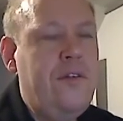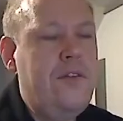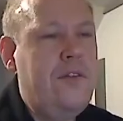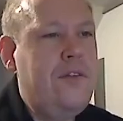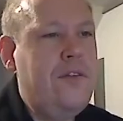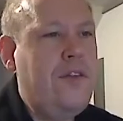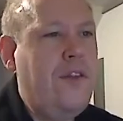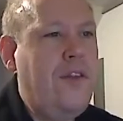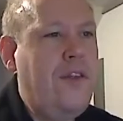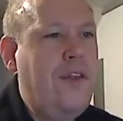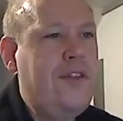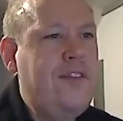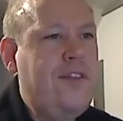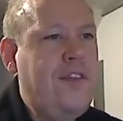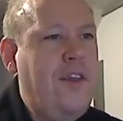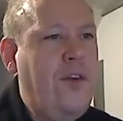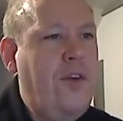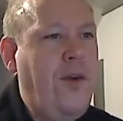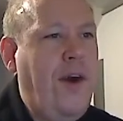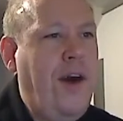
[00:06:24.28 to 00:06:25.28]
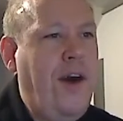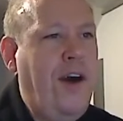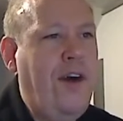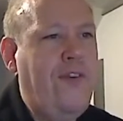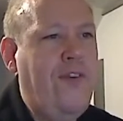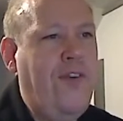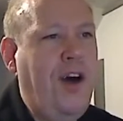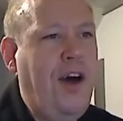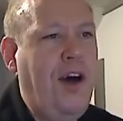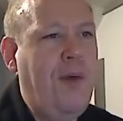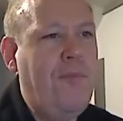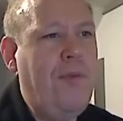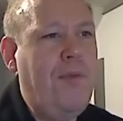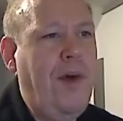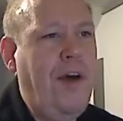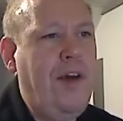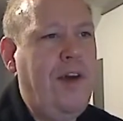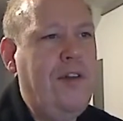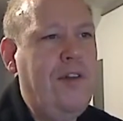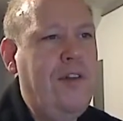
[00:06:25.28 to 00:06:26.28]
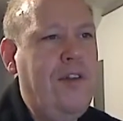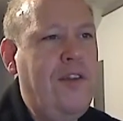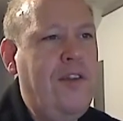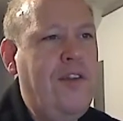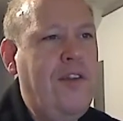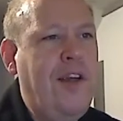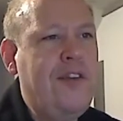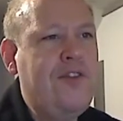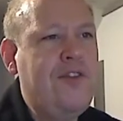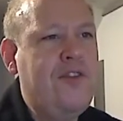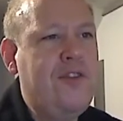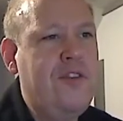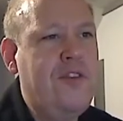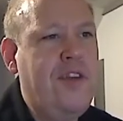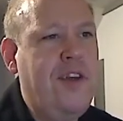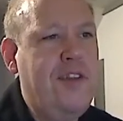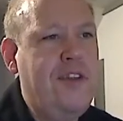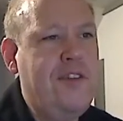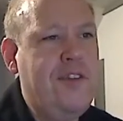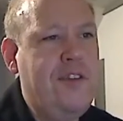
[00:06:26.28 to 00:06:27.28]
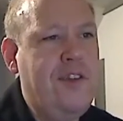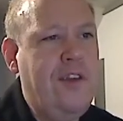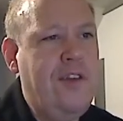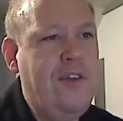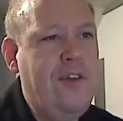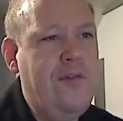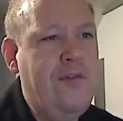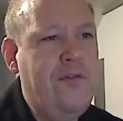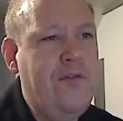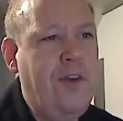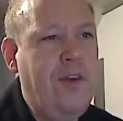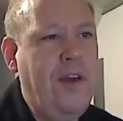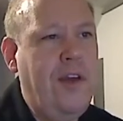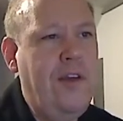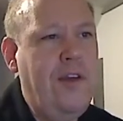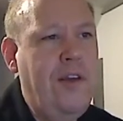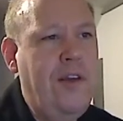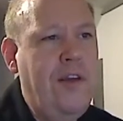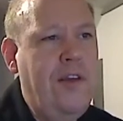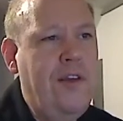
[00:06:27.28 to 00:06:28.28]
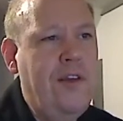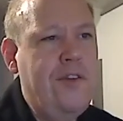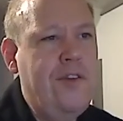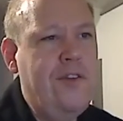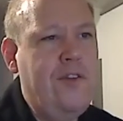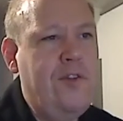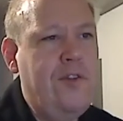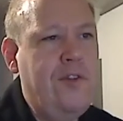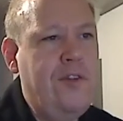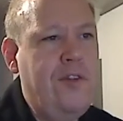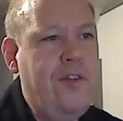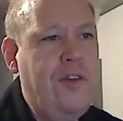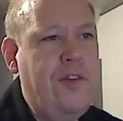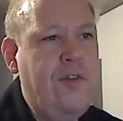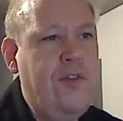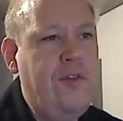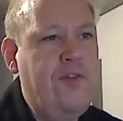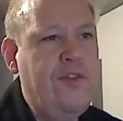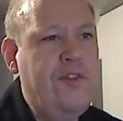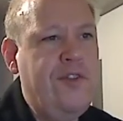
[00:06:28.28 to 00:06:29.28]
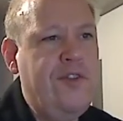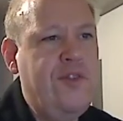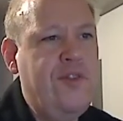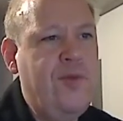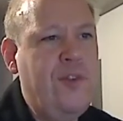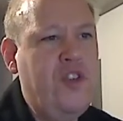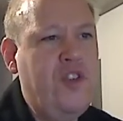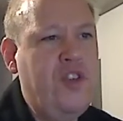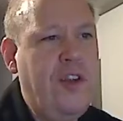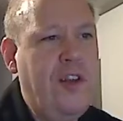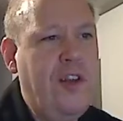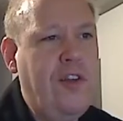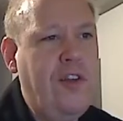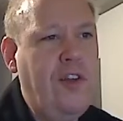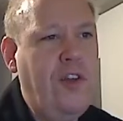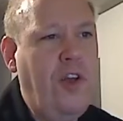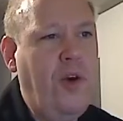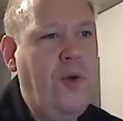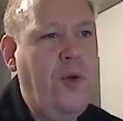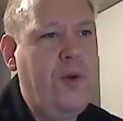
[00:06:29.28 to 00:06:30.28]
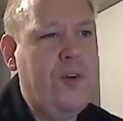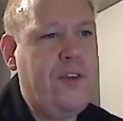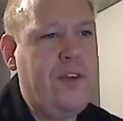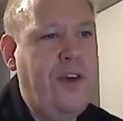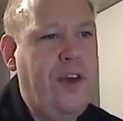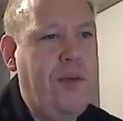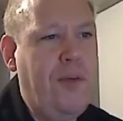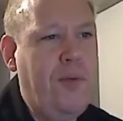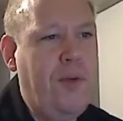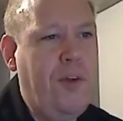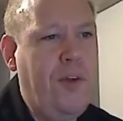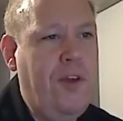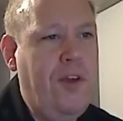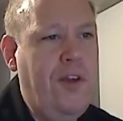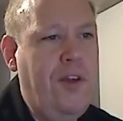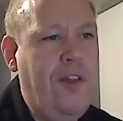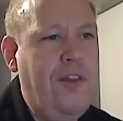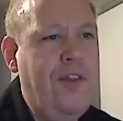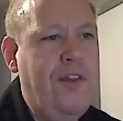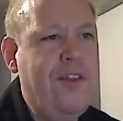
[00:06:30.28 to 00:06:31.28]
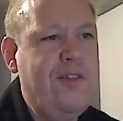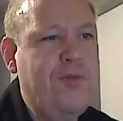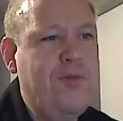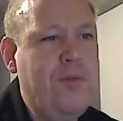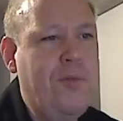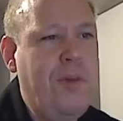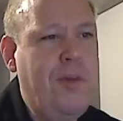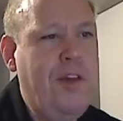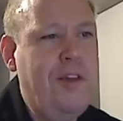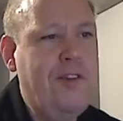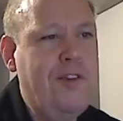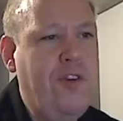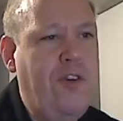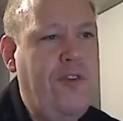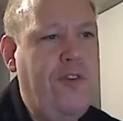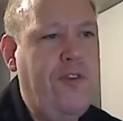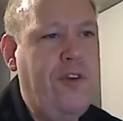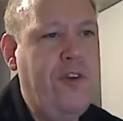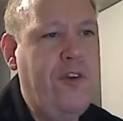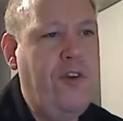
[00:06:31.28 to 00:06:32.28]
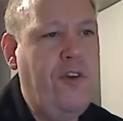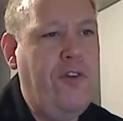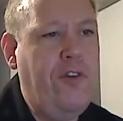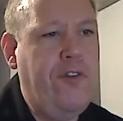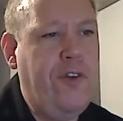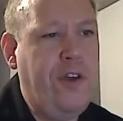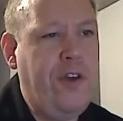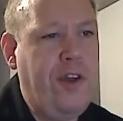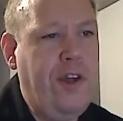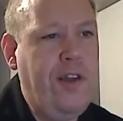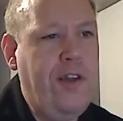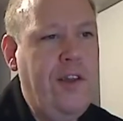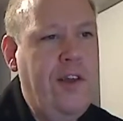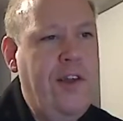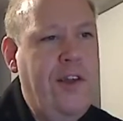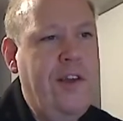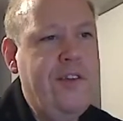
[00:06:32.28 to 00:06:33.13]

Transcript: so let's say you have um, a, the lesser intensity right so you, you just switch it at a lower time period, and this repeats over and over again.